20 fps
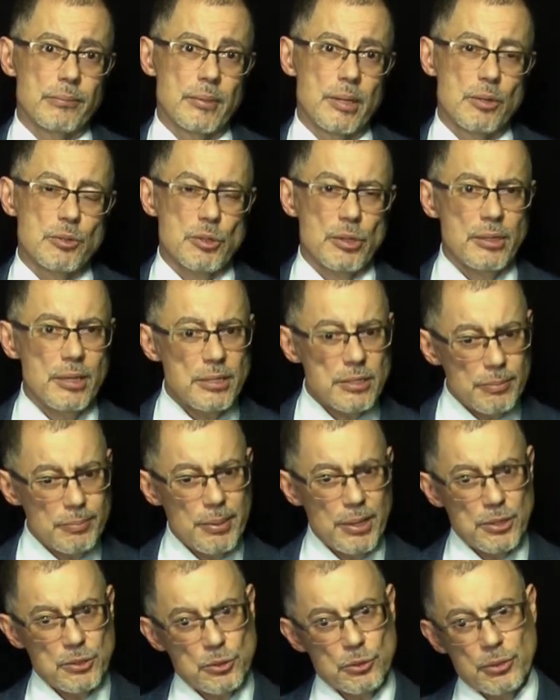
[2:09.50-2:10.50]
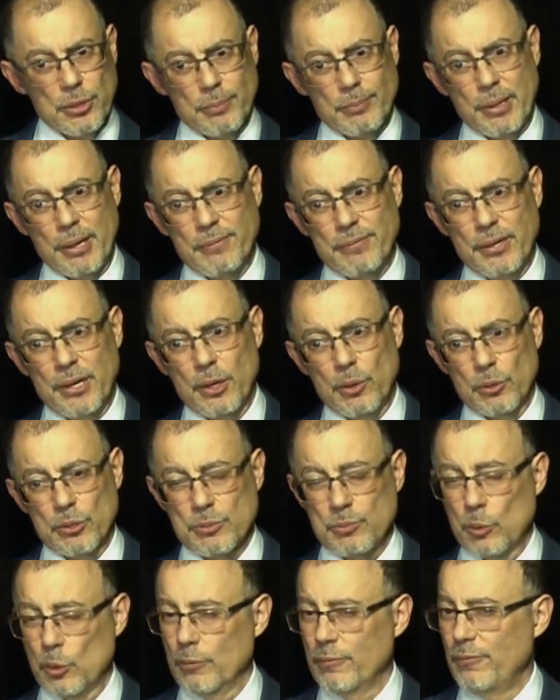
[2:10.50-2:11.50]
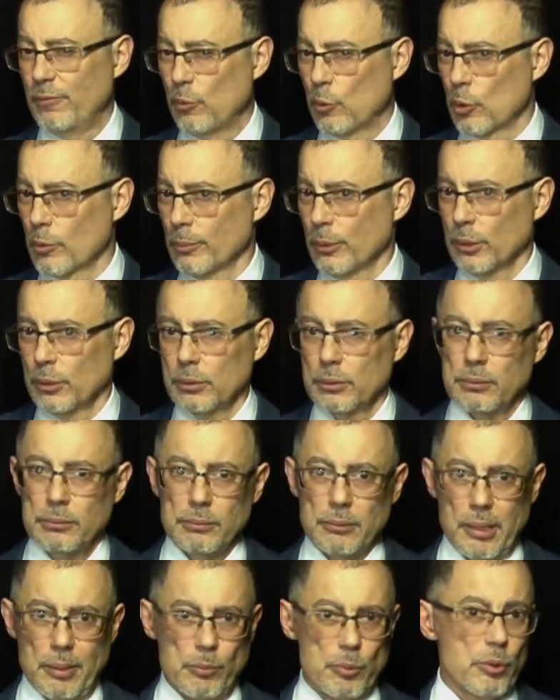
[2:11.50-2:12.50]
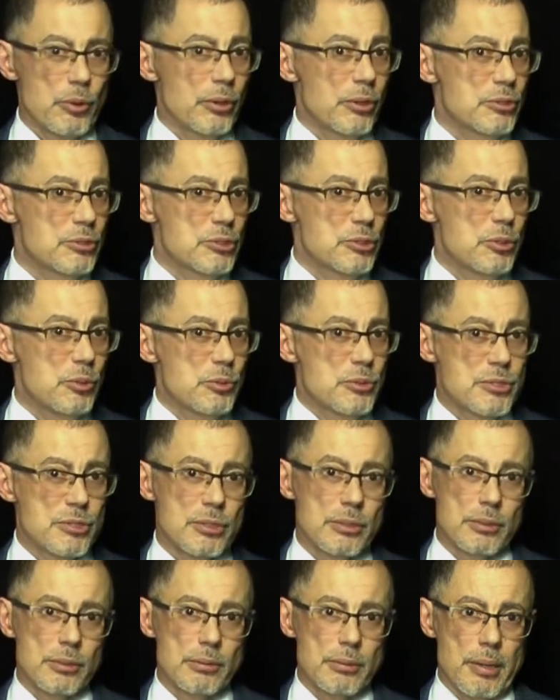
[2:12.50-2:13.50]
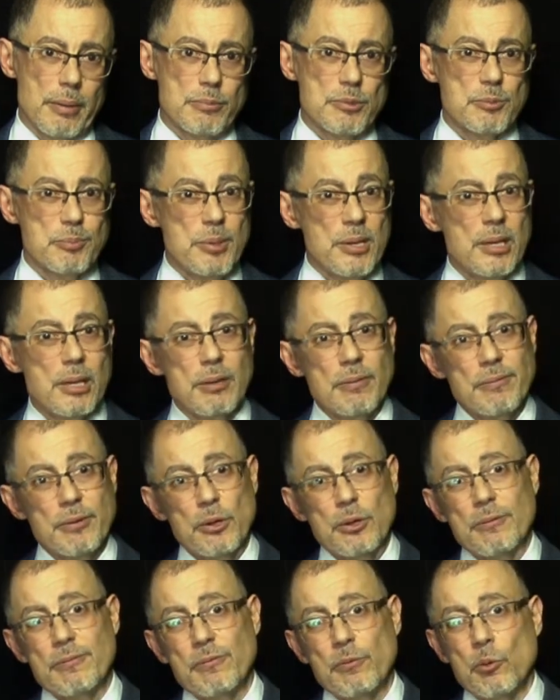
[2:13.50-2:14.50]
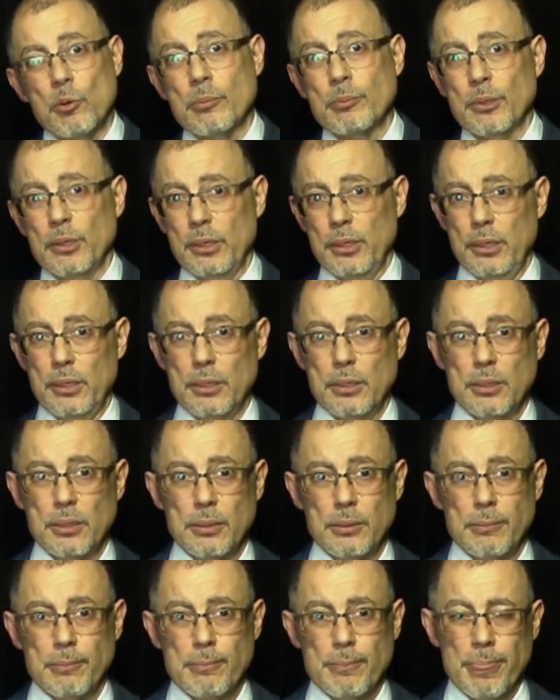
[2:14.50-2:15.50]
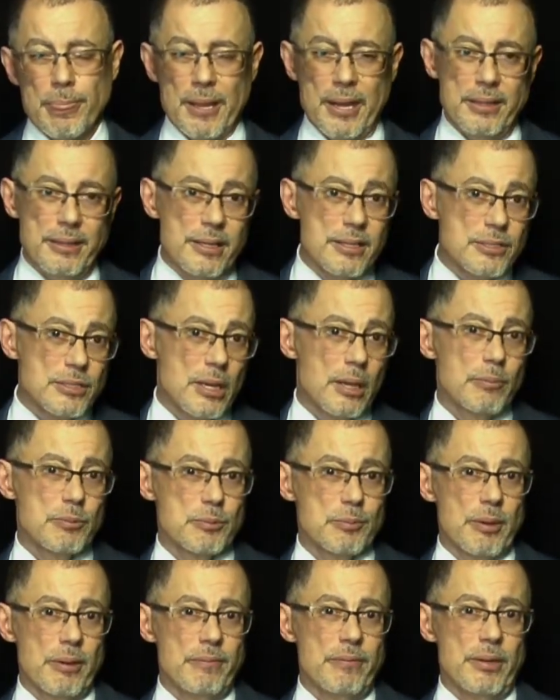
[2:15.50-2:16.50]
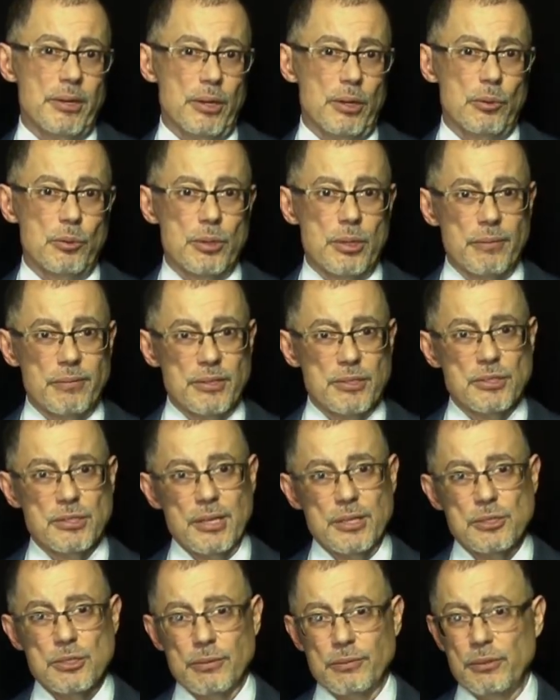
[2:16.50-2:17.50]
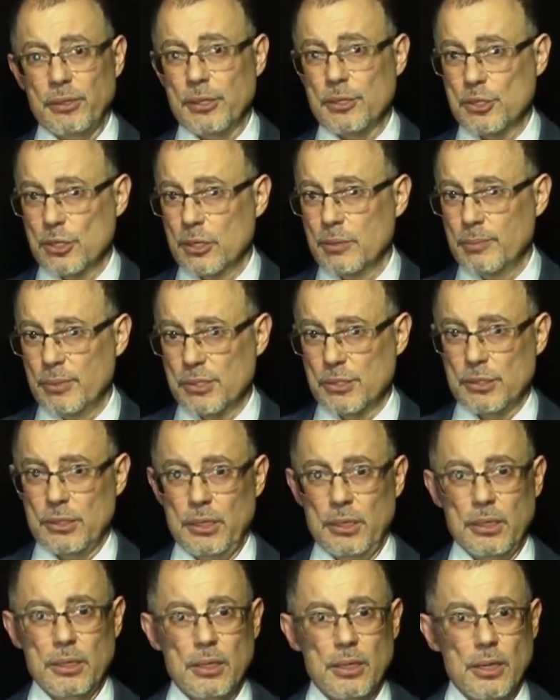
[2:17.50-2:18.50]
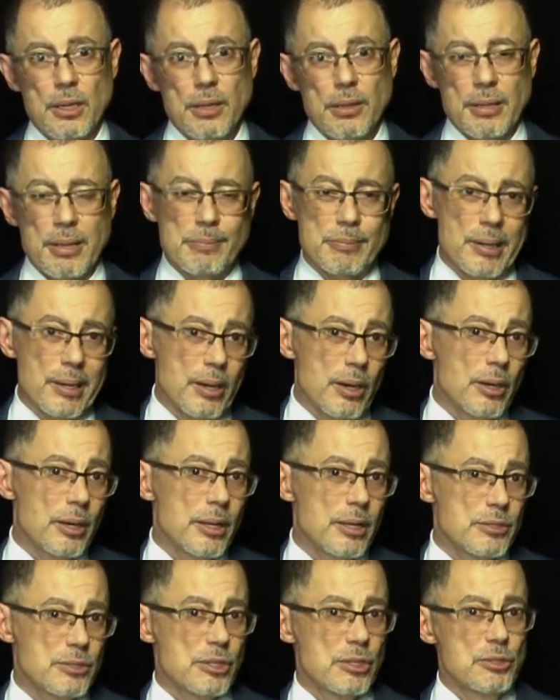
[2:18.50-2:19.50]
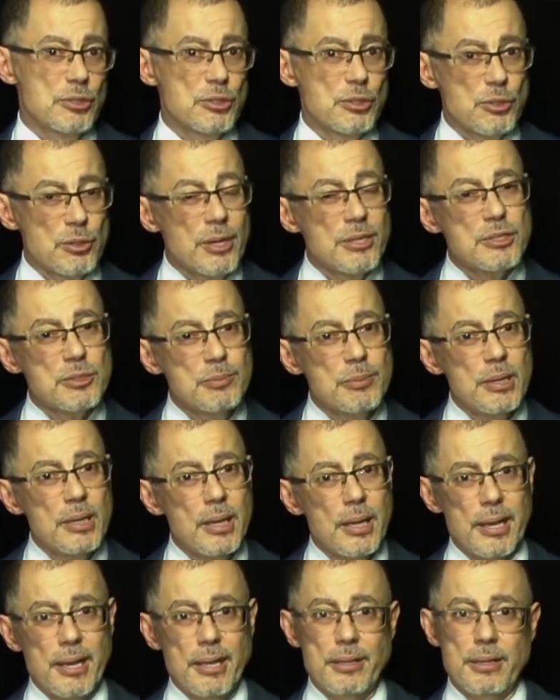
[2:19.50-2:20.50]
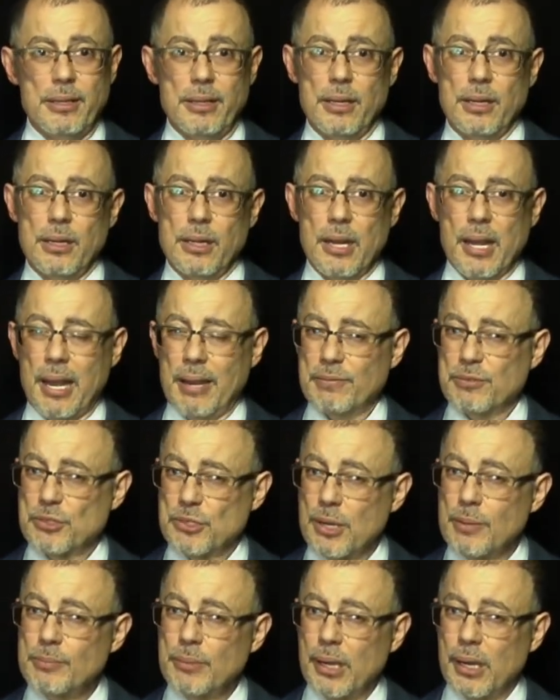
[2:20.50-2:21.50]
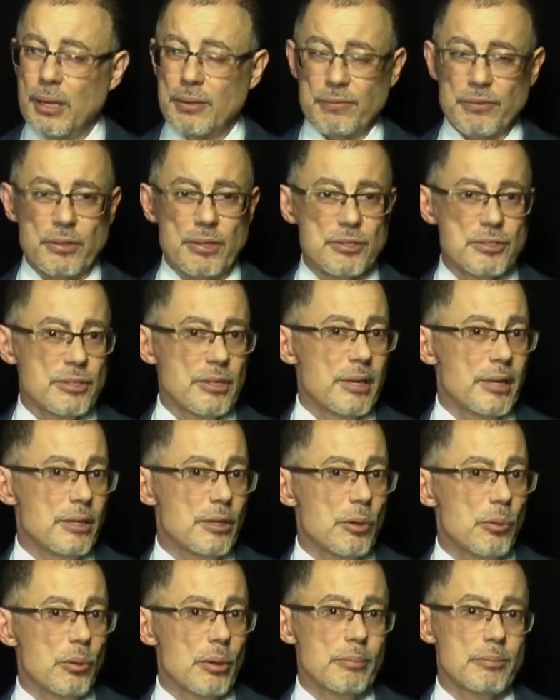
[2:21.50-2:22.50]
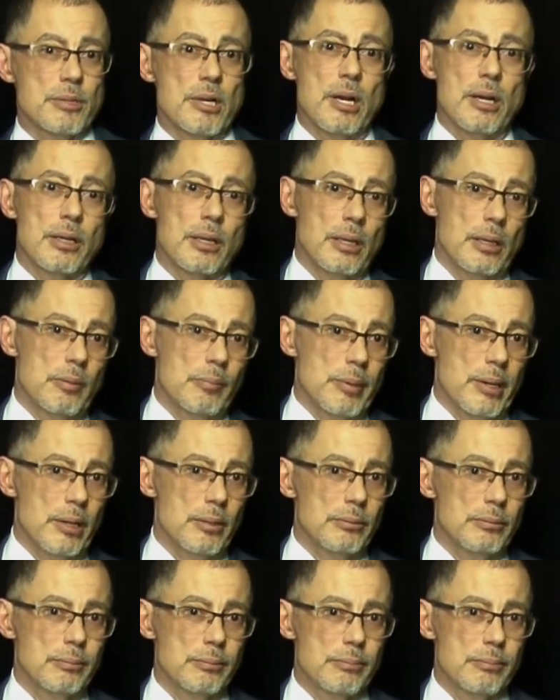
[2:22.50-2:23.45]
So I need to make sure that my video is more formal. I'm wearing a suit. I'm speaking very formally. And this helps my video give a sense of legitimacy, that my audience can trust me and have some confidence that I know what I'm talking about.